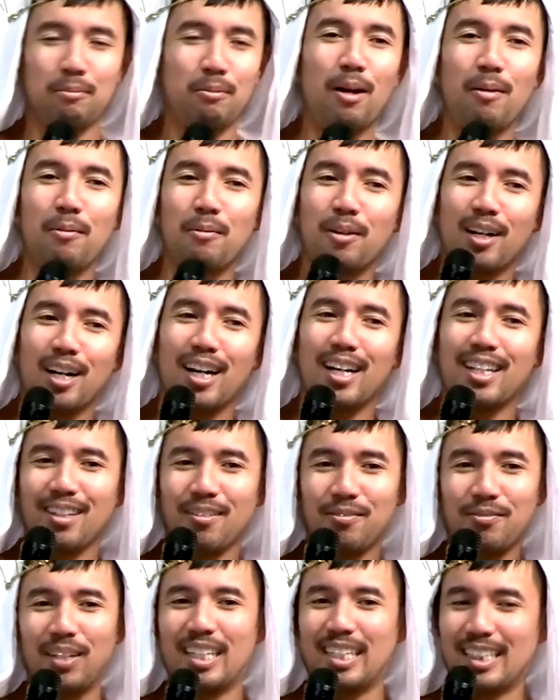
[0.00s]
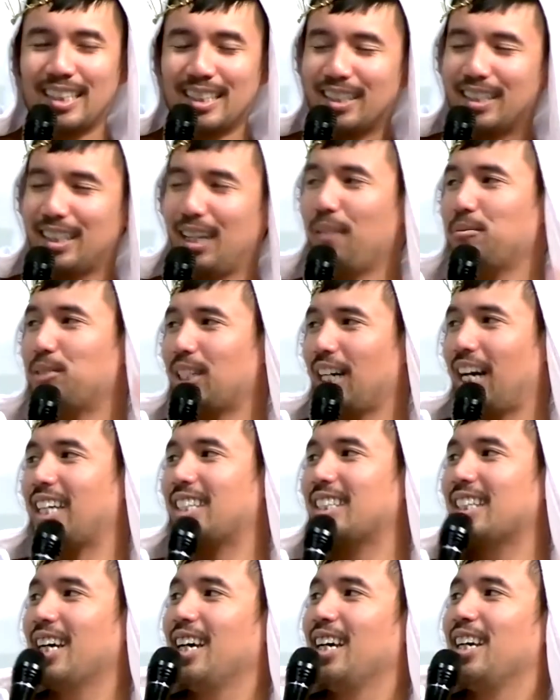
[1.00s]
While we're on the fucking
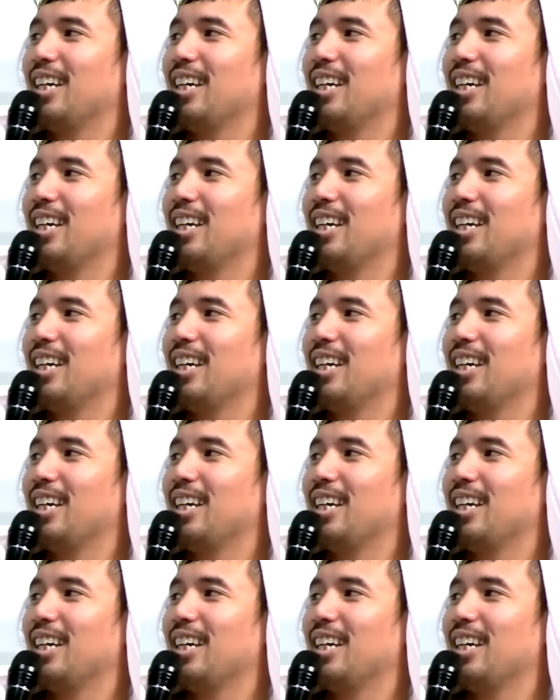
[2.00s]
subject,